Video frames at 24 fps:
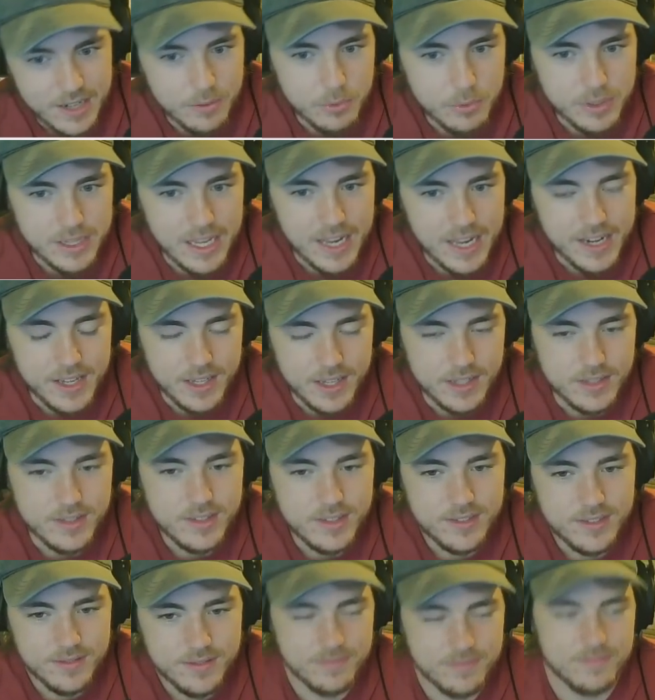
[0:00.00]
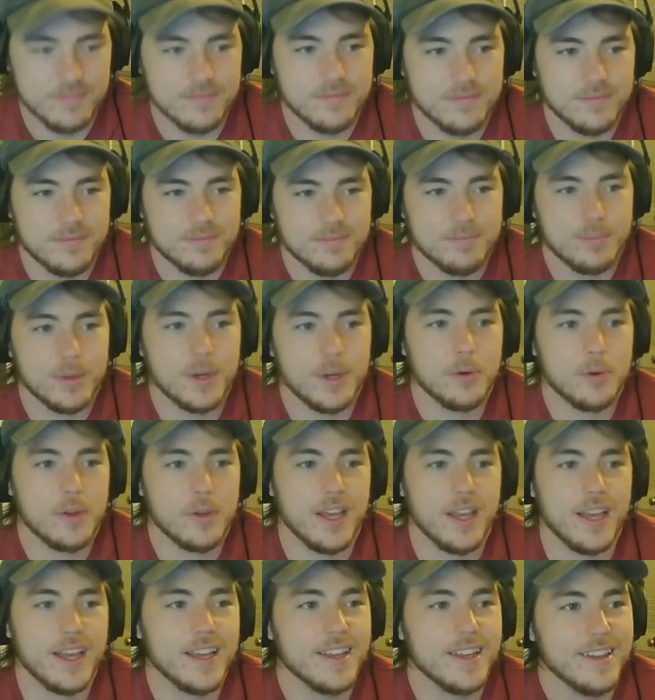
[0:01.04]
what that is. But
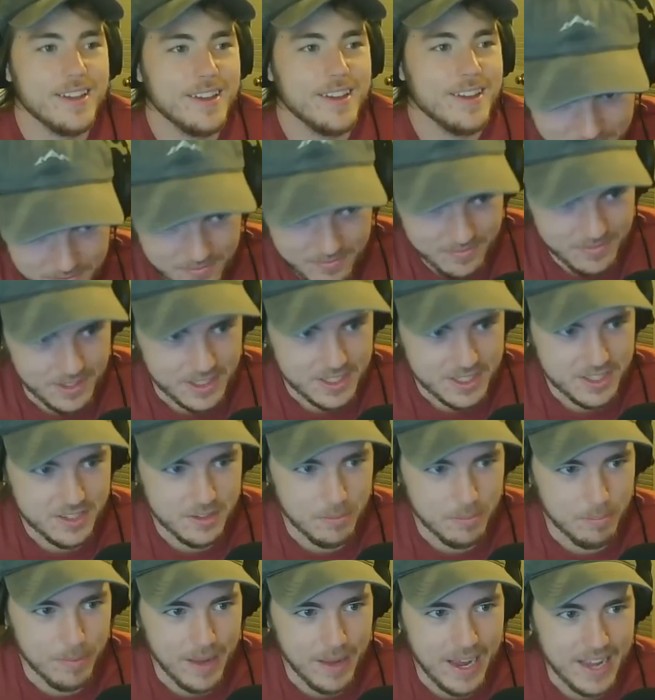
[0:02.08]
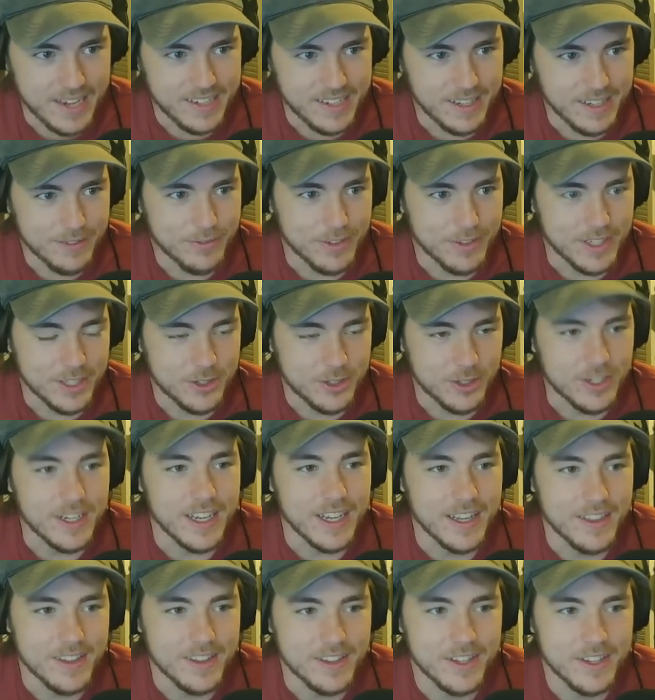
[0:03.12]
okay. This is a bad definition.
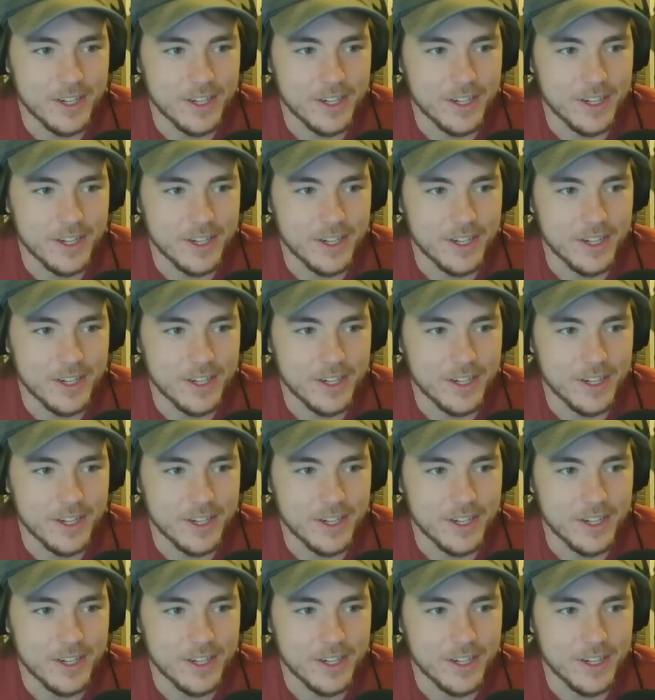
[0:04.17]
Yeah, the